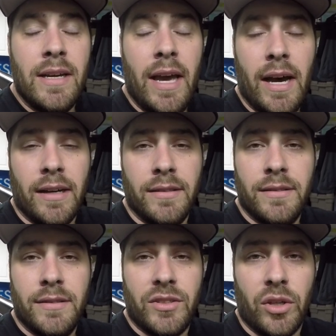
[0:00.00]
yeah.
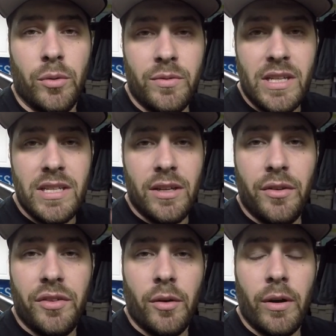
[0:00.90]
So
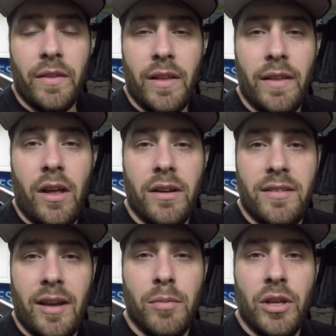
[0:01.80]
details around the line lock
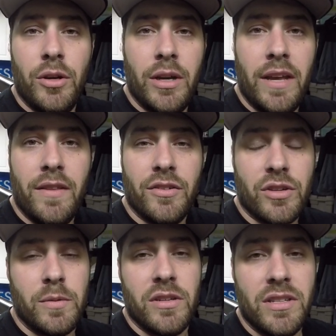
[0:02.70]
down below in the
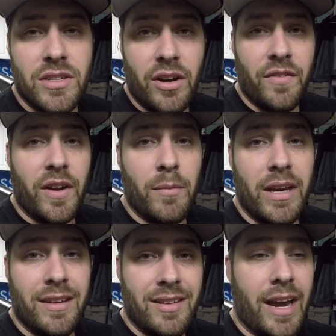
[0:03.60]
description. Sorry if I'm
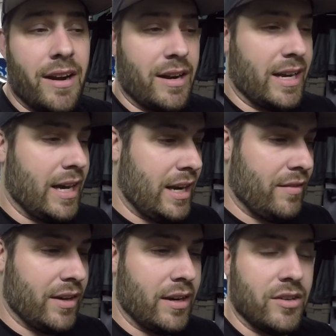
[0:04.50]
like tired. I kind of
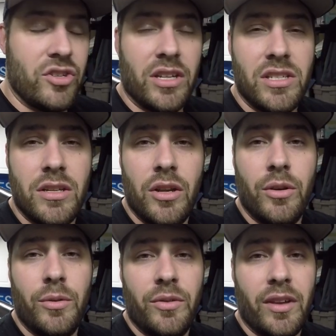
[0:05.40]
have like a congested
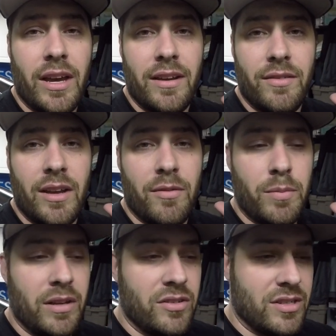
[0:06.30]
nose. I have
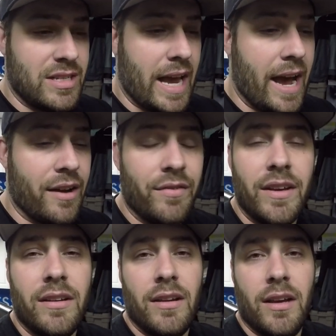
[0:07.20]
been just out of
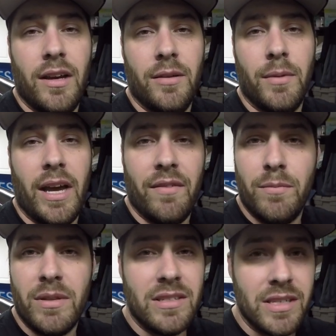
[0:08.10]
it. Um, I haven't been